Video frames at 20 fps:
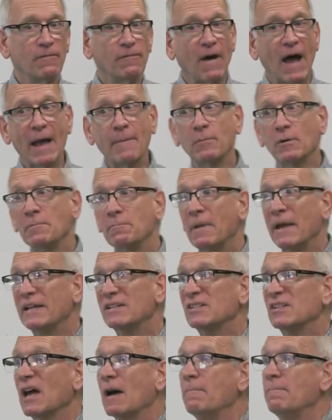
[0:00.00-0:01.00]
Fibrin
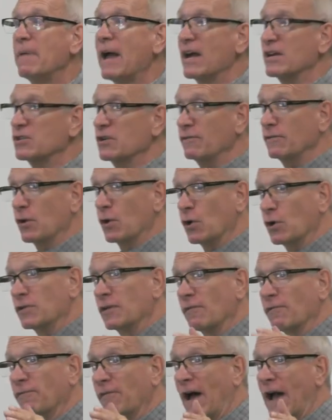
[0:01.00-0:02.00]
makes a mesh. Have you heard
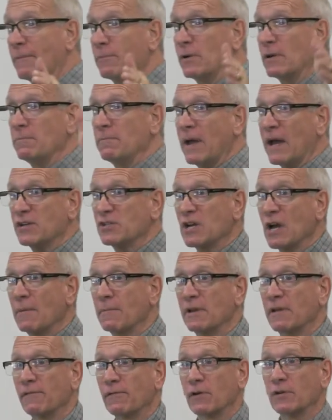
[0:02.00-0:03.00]
the fibrin mesh? How
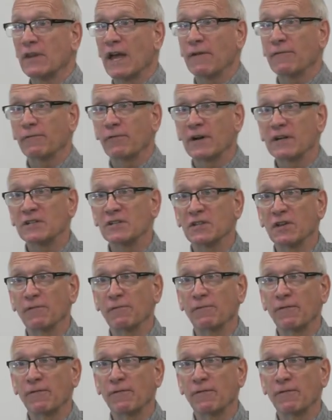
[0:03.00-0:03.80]
many have heard that phrase, the